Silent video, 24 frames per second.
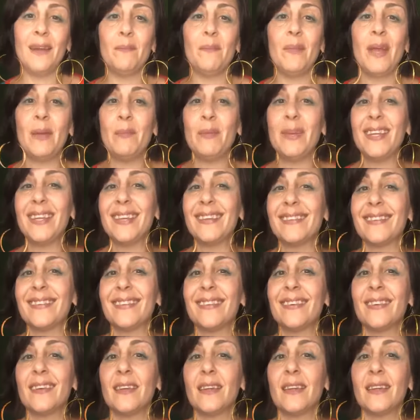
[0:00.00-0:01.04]
Maybe the
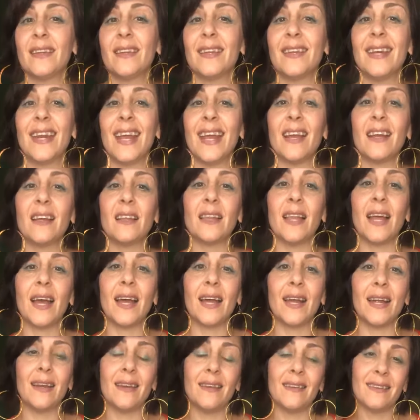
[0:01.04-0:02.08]

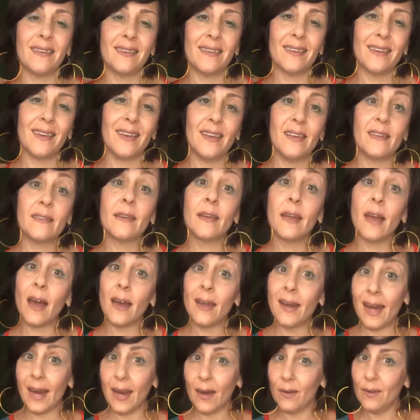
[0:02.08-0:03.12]
neckline is a
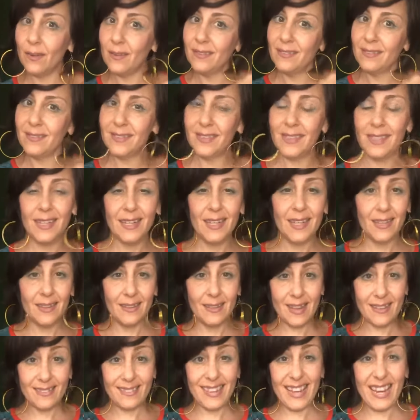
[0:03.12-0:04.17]
cutout
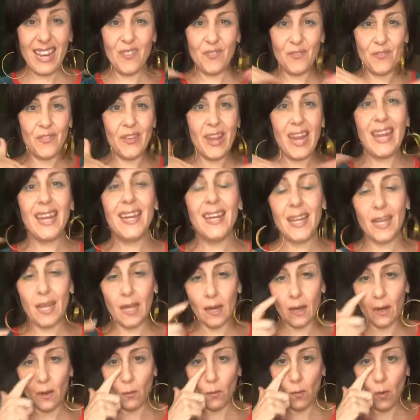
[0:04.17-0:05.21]
that's
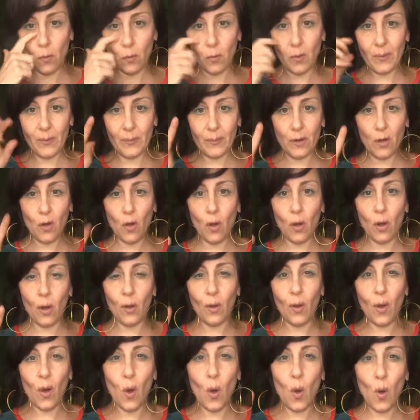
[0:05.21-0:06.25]
invading what we would
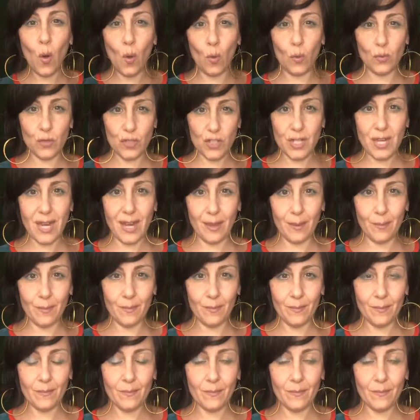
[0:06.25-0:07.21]
call a whole shape.